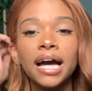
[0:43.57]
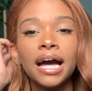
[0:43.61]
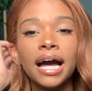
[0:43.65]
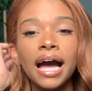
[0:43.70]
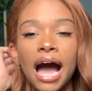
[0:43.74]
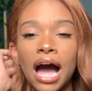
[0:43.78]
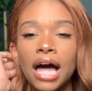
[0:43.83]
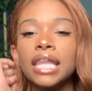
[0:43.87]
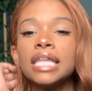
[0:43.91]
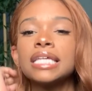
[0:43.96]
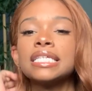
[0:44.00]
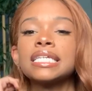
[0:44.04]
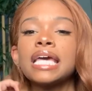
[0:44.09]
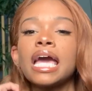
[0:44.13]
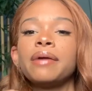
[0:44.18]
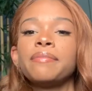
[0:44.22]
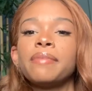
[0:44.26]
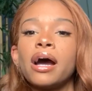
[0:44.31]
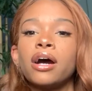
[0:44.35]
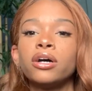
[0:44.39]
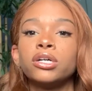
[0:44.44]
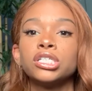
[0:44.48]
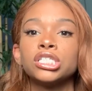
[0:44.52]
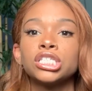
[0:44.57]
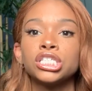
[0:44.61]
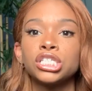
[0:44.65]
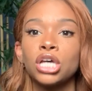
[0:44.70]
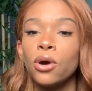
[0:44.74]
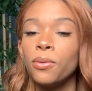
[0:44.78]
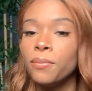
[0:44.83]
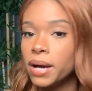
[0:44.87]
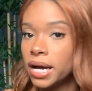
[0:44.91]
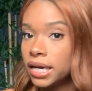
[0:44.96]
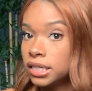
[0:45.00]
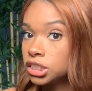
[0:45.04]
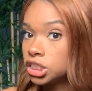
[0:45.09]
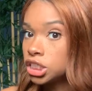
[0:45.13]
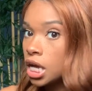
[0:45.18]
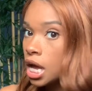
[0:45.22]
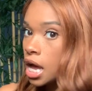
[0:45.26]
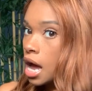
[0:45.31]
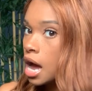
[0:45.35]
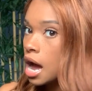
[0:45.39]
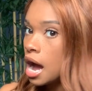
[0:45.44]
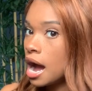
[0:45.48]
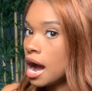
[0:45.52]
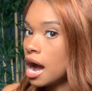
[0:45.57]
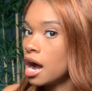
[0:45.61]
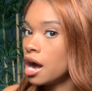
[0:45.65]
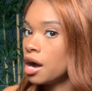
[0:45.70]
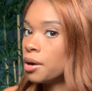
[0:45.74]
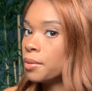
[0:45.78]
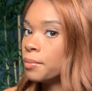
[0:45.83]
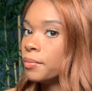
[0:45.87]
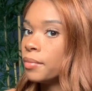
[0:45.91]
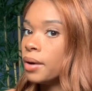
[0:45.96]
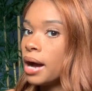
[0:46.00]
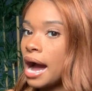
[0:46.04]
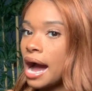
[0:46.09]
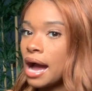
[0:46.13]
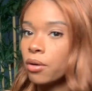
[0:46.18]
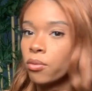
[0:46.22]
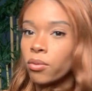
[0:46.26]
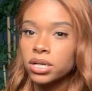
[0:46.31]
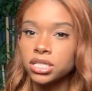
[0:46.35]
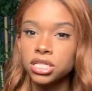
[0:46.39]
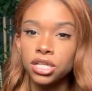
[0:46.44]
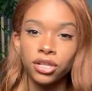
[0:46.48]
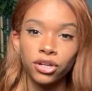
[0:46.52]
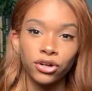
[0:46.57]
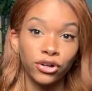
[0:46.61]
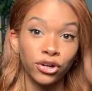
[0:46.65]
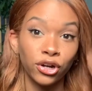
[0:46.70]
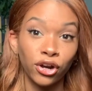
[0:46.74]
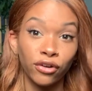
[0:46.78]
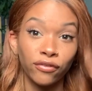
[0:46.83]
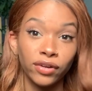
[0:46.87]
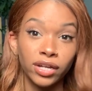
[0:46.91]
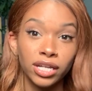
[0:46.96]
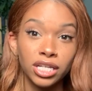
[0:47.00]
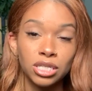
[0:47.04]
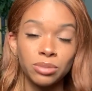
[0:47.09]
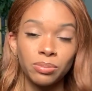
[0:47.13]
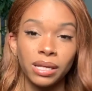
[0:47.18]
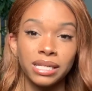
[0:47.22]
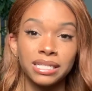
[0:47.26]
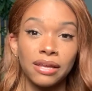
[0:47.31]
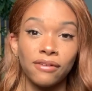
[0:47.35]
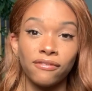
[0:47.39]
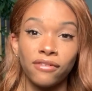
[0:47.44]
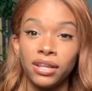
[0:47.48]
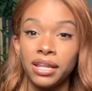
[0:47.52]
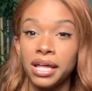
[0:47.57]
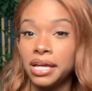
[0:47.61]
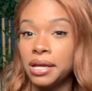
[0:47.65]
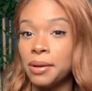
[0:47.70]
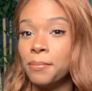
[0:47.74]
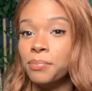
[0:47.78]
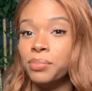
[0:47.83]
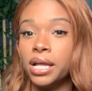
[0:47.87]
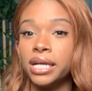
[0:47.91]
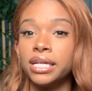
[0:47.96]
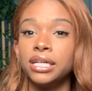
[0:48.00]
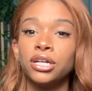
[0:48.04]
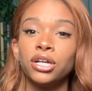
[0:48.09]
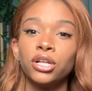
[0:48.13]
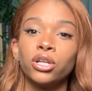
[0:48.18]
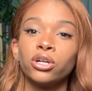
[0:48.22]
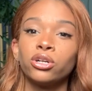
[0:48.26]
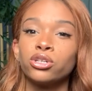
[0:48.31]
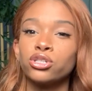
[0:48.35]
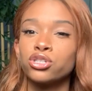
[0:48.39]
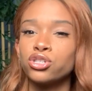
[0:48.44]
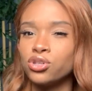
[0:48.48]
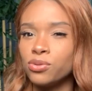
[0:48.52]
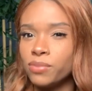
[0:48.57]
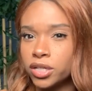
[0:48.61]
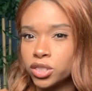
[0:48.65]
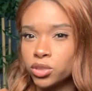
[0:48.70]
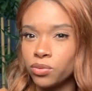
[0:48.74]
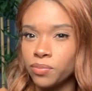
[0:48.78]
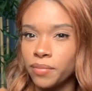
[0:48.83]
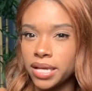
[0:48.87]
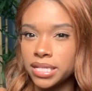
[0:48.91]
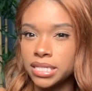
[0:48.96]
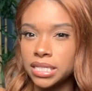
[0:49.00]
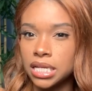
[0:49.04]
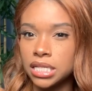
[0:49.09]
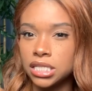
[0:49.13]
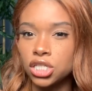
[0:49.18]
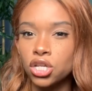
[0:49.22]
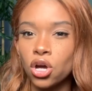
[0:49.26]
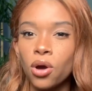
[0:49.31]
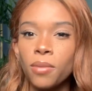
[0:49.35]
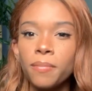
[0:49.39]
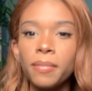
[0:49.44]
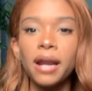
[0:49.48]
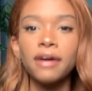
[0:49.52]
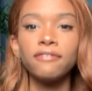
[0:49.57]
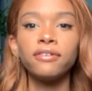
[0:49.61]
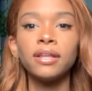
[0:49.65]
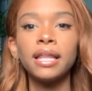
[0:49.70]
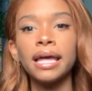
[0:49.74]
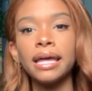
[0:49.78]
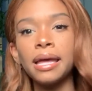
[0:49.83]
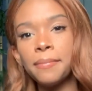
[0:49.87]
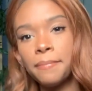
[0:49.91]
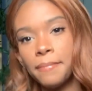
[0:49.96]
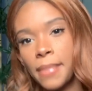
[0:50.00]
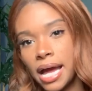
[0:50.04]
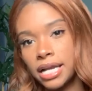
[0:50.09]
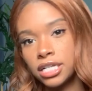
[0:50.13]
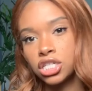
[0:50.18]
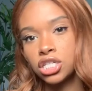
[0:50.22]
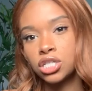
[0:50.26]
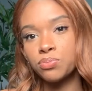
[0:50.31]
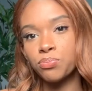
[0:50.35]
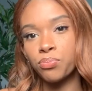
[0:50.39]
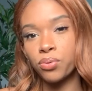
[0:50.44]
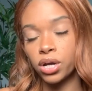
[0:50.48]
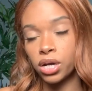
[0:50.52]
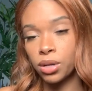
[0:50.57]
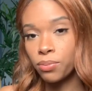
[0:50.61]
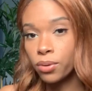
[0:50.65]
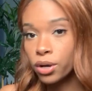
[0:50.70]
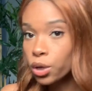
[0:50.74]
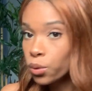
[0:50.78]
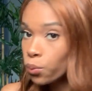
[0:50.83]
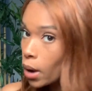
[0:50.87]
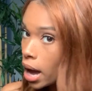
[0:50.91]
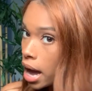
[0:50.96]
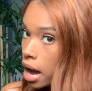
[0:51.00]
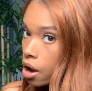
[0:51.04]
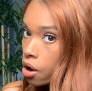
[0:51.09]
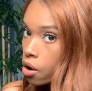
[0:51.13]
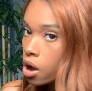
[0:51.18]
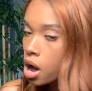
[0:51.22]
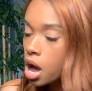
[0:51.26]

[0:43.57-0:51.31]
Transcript: how this came out so much. um I was a little nervous because I felt like it blended a little too much with my skin tone, but I feel like it matches pretty pretty well.